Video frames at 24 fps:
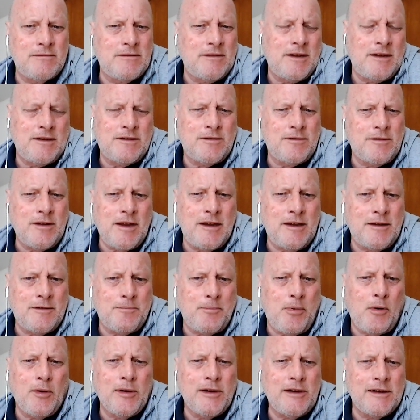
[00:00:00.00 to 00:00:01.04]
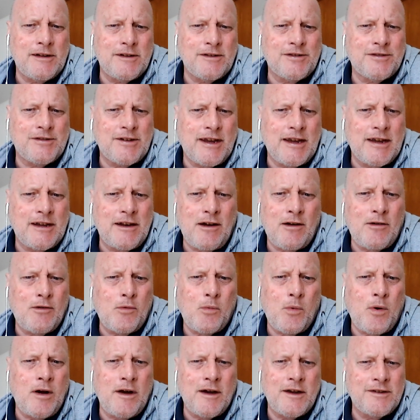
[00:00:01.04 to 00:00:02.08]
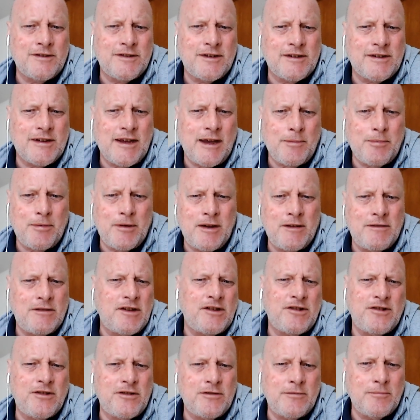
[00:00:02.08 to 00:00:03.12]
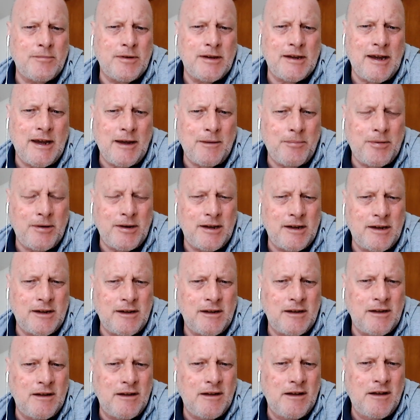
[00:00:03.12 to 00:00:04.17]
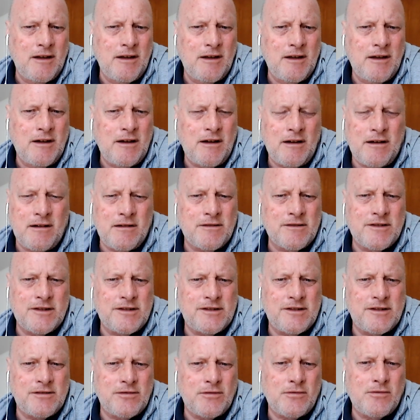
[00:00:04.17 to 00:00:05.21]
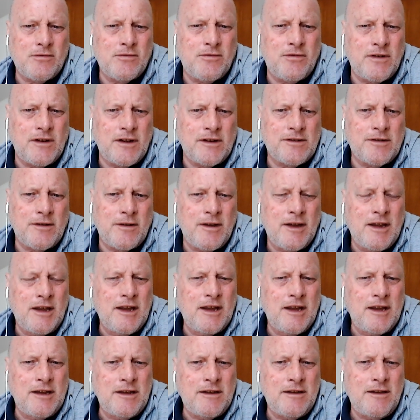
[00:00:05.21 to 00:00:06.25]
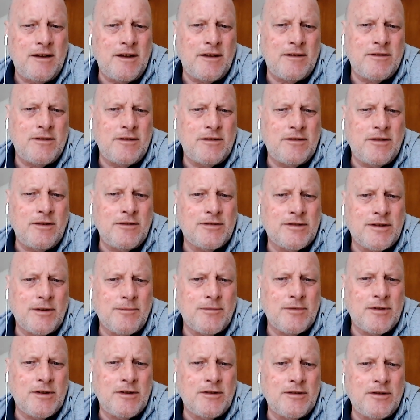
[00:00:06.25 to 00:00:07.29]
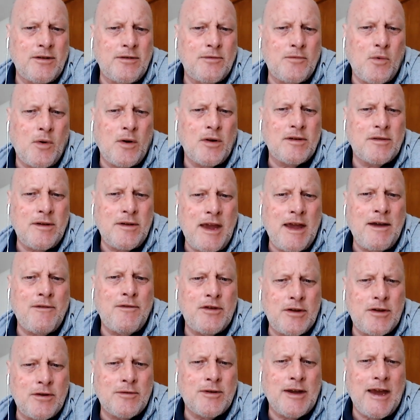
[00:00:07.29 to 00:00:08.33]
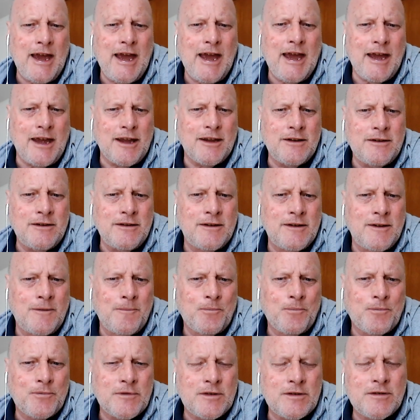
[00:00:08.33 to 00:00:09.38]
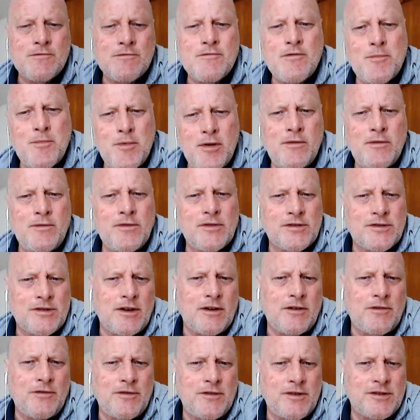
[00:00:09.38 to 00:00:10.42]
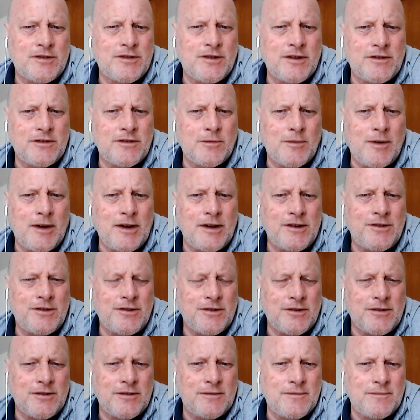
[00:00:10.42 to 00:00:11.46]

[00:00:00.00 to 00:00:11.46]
It's pointless saying, oh, why is this happening? This shouldn't be happening. Oh, this is awful. You do whatever you can to remove yourself from the situation.